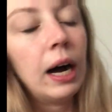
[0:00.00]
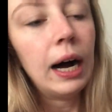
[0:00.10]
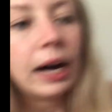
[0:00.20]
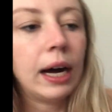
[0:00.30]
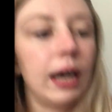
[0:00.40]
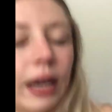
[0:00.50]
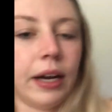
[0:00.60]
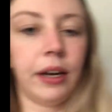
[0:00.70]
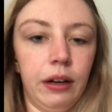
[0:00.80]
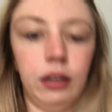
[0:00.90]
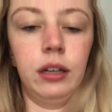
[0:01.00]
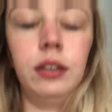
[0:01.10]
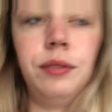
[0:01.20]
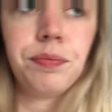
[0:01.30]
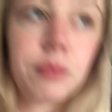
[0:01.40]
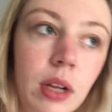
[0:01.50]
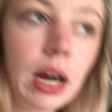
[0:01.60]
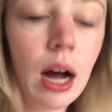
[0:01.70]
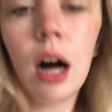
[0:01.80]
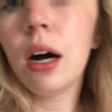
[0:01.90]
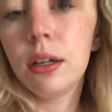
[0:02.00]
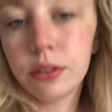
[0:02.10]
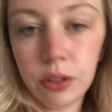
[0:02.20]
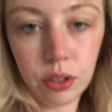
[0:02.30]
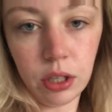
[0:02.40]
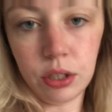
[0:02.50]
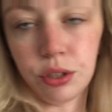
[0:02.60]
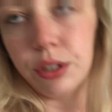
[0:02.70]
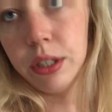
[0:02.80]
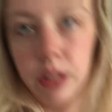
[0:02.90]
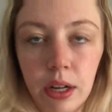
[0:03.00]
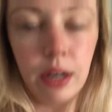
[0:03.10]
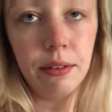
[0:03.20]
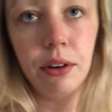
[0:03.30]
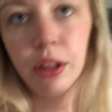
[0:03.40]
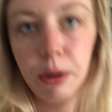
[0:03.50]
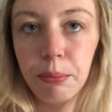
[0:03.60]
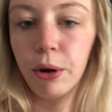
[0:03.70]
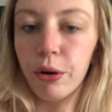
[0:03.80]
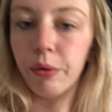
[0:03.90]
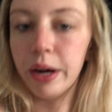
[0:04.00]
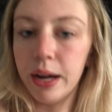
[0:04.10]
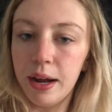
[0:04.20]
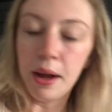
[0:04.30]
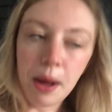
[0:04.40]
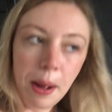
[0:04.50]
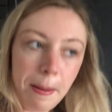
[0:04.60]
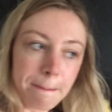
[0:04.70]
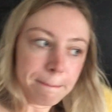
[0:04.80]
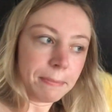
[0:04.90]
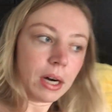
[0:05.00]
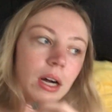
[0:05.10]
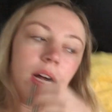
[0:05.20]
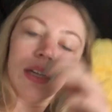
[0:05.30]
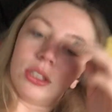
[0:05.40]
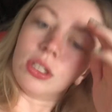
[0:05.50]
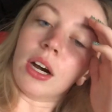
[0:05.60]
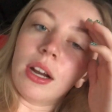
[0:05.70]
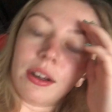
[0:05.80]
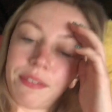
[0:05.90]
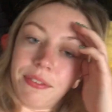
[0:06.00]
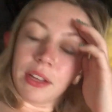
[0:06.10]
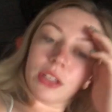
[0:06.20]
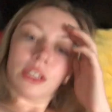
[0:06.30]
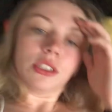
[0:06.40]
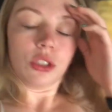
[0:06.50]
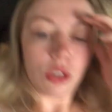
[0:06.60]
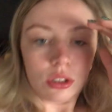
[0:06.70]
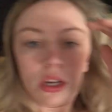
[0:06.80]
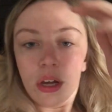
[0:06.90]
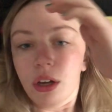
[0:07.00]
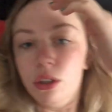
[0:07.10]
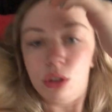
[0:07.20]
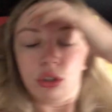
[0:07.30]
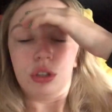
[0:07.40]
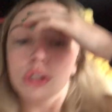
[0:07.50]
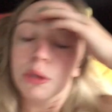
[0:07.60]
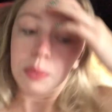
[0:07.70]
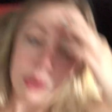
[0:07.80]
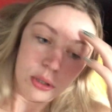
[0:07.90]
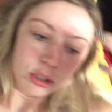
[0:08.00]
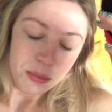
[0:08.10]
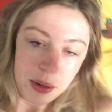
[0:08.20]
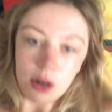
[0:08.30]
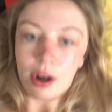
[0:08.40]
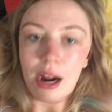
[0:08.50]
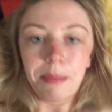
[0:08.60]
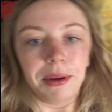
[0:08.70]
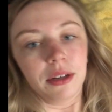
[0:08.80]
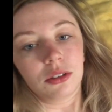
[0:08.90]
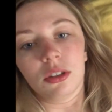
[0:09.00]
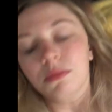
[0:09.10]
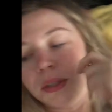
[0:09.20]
I got the laundry, like, everything put away, but I started feeling just, like, super, super crappy, so I've